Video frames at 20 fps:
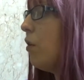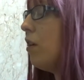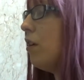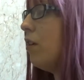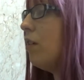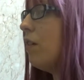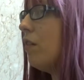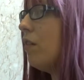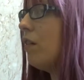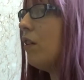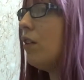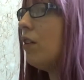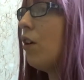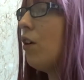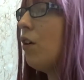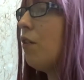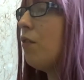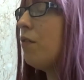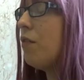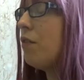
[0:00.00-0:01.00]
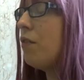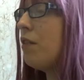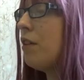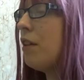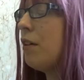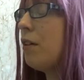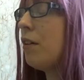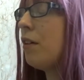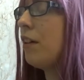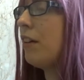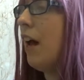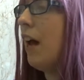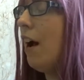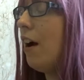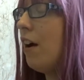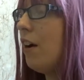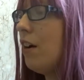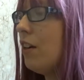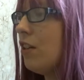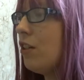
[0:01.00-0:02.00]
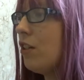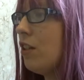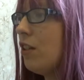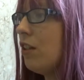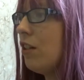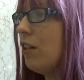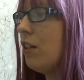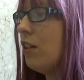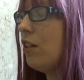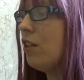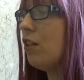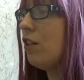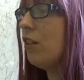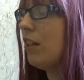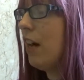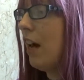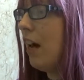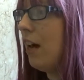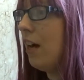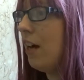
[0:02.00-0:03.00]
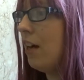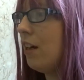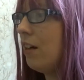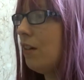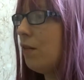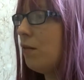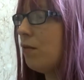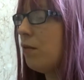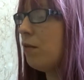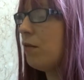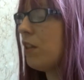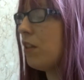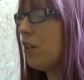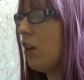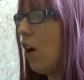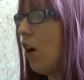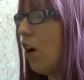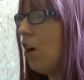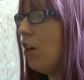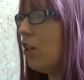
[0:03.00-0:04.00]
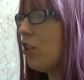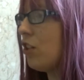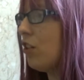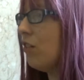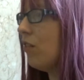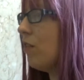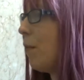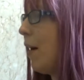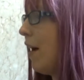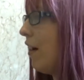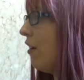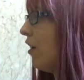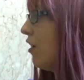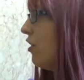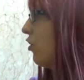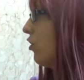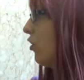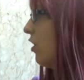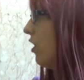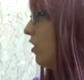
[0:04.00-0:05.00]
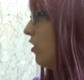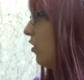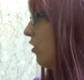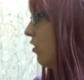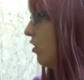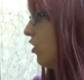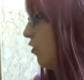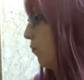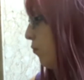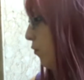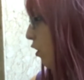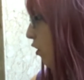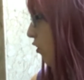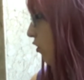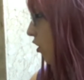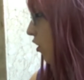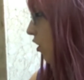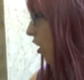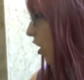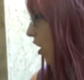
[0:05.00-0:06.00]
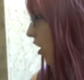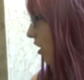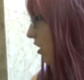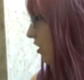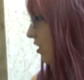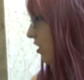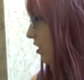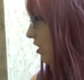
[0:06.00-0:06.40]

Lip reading: Well, you never know, the character you're getting from this art can have a background story, so you brought a lot of art.